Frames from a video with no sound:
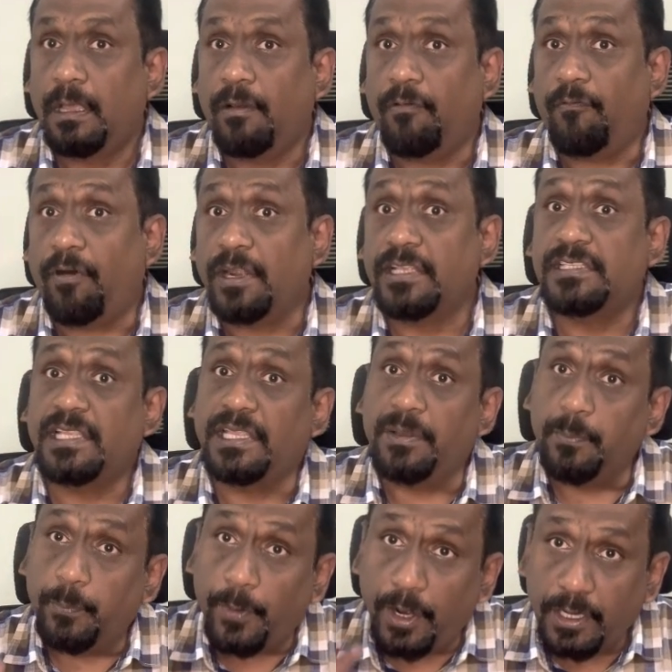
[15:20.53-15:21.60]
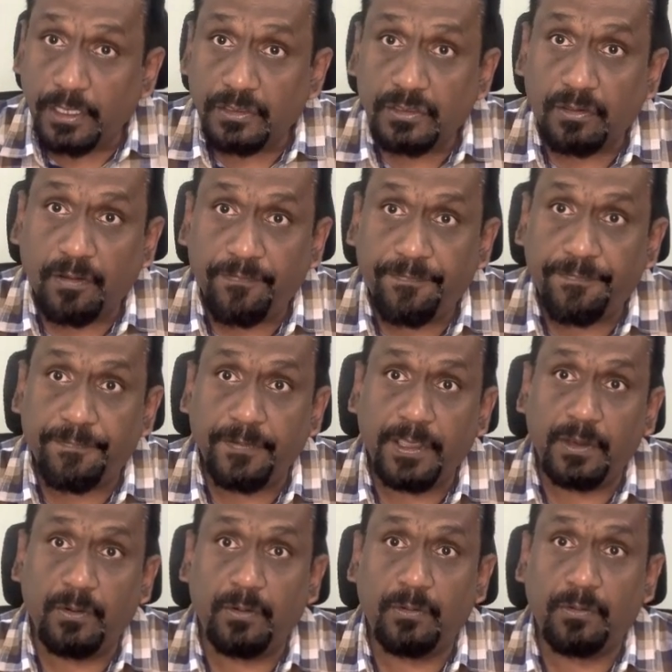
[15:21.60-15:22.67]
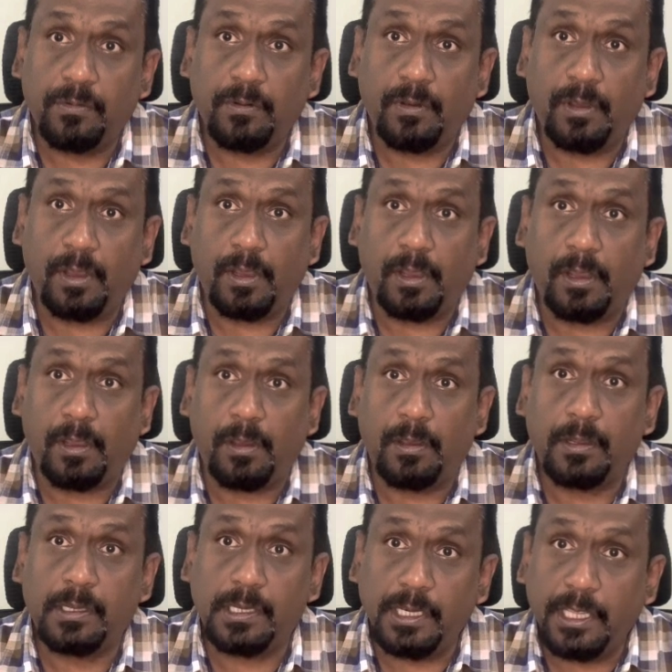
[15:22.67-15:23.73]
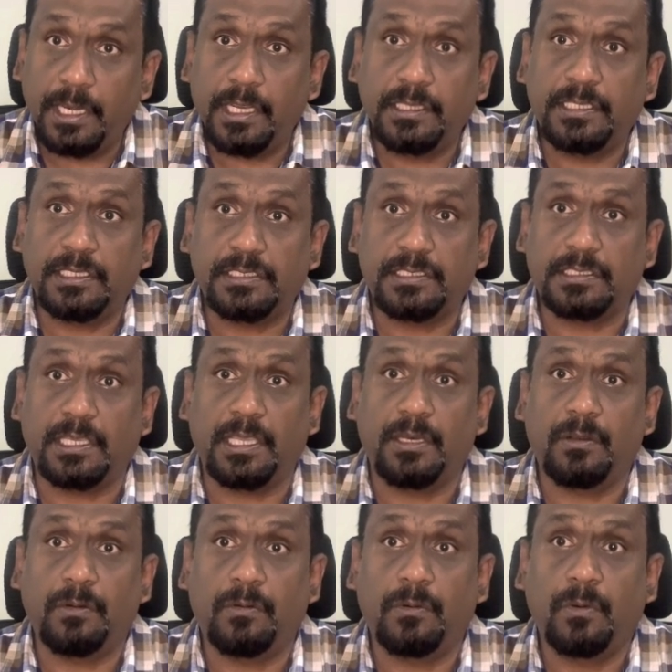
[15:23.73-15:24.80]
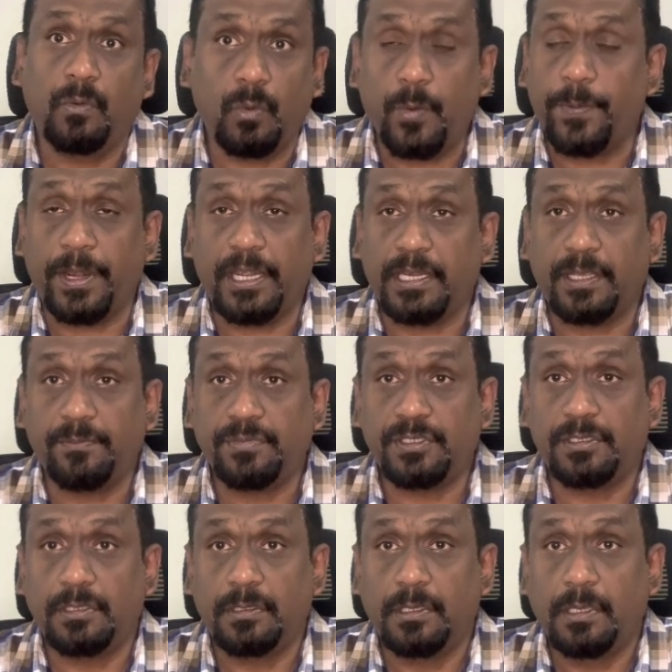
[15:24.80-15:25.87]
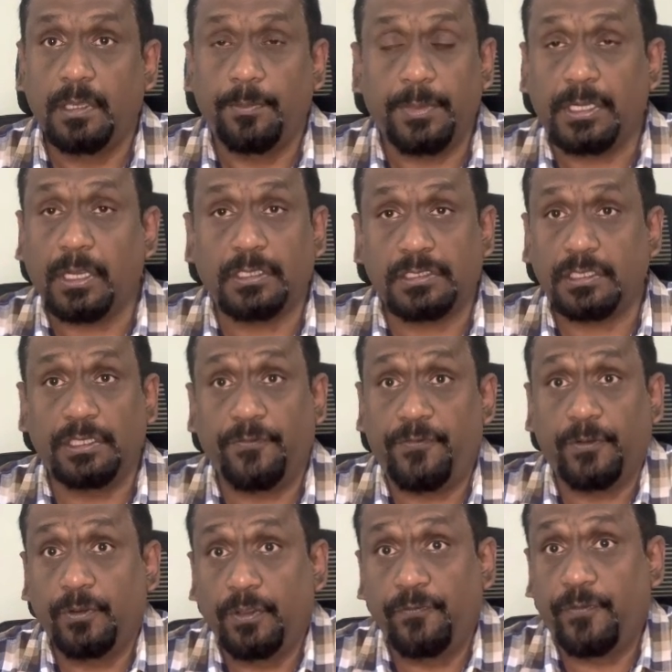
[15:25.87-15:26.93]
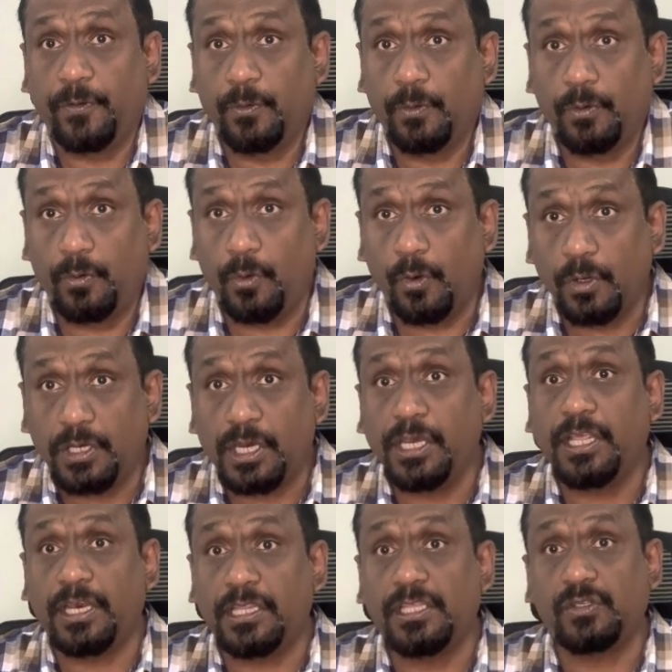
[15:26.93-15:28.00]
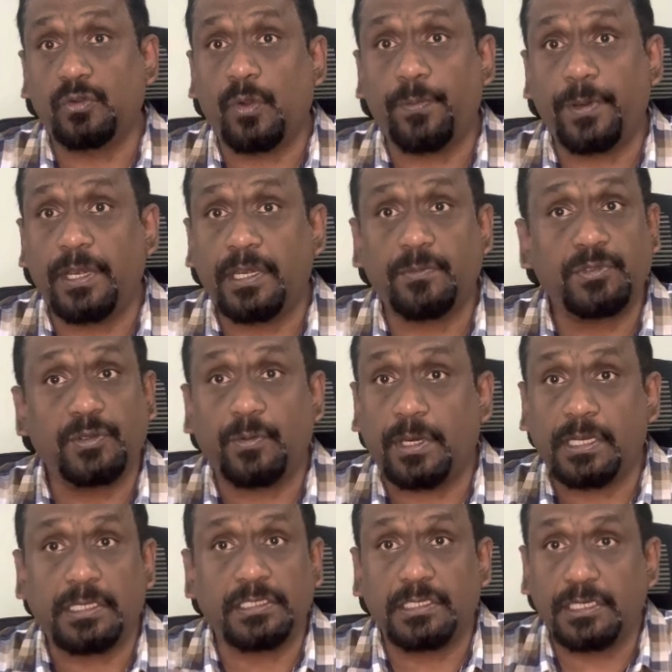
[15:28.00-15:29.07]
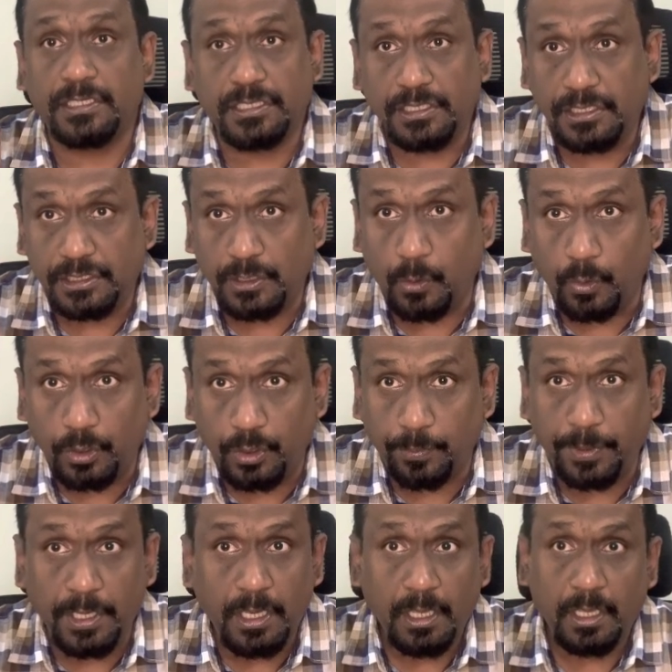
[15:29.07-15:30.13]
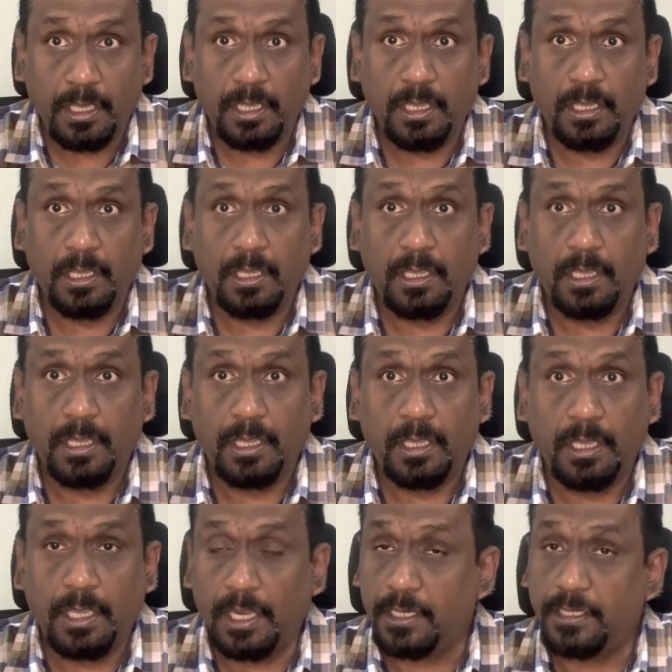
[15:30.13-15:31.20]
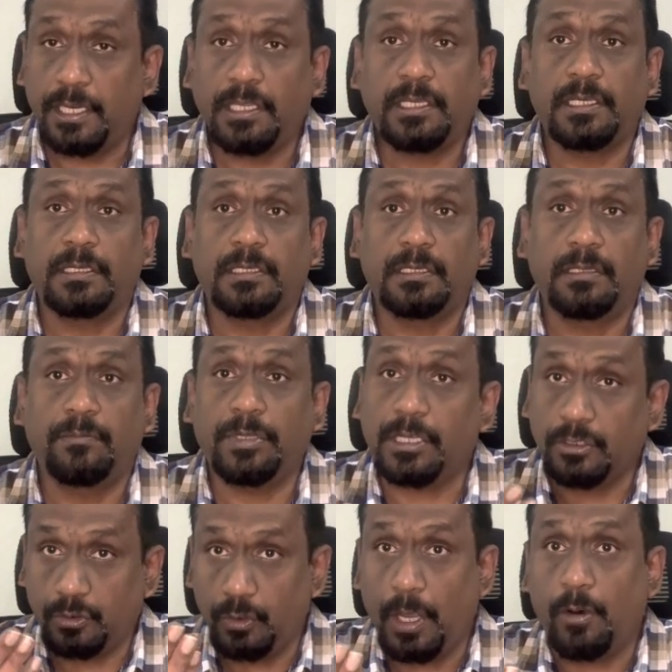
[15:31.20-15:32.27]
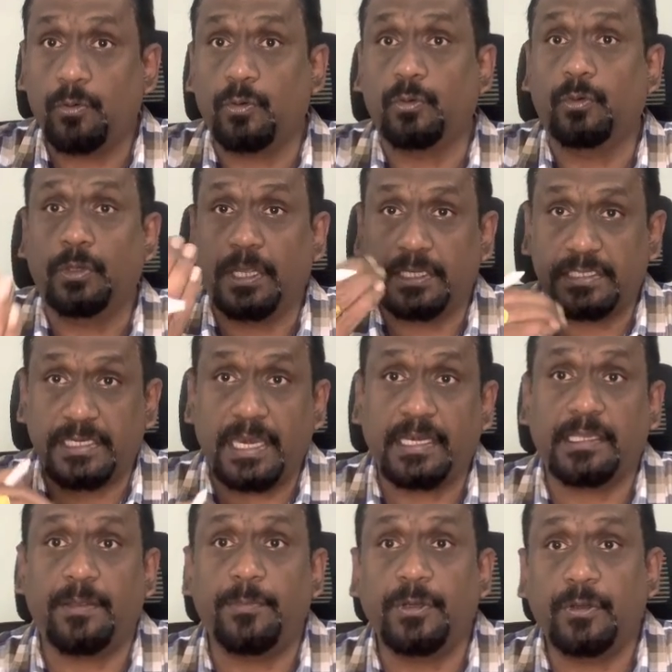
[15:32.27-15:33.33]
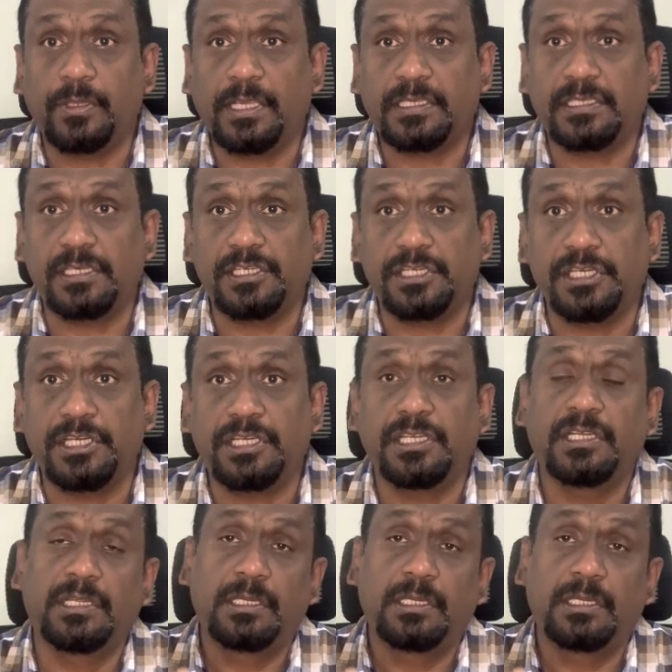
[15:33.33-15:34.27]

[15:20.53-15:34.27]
What is the importance of clearing these open items? Because if you don't clear these open items, your reconciliation is going to be hectic, because you have to extract them into the Excel sheet,